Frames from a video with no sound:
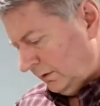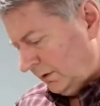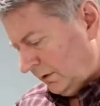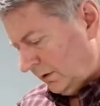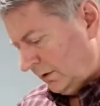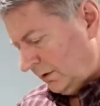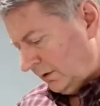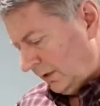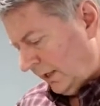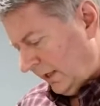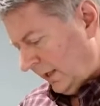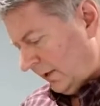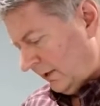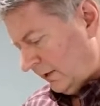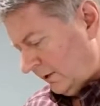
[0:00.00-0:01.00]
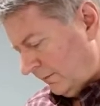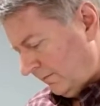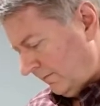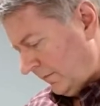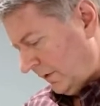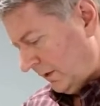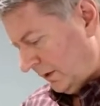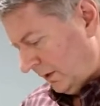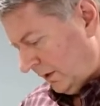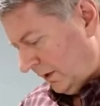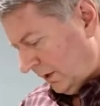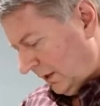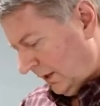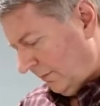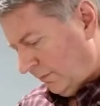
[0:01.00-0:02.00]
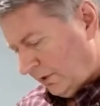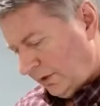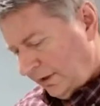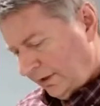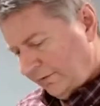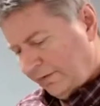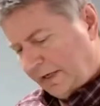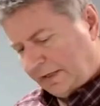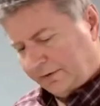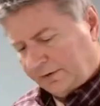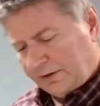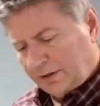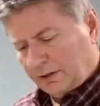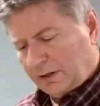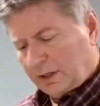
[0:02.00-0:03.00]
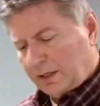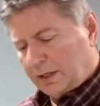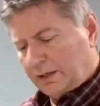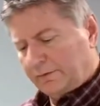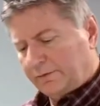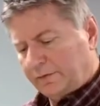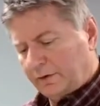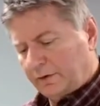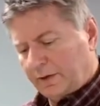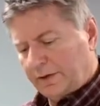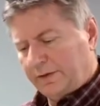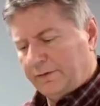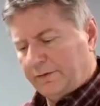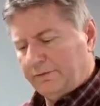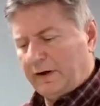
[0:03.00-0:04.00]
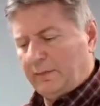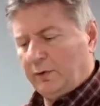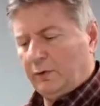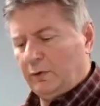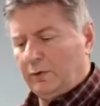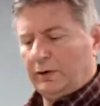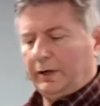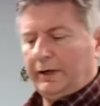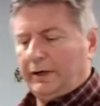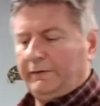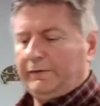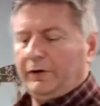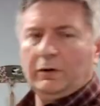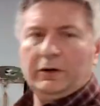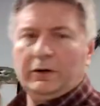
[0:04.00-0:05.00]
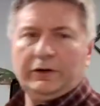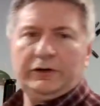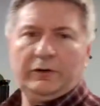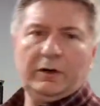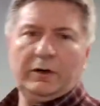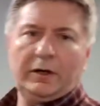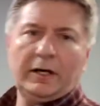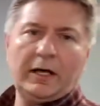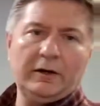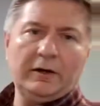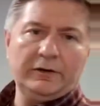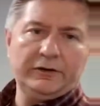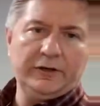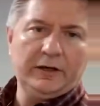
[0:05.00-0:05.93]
hanger. And I believe that's still on for the month of February. If you order $200, you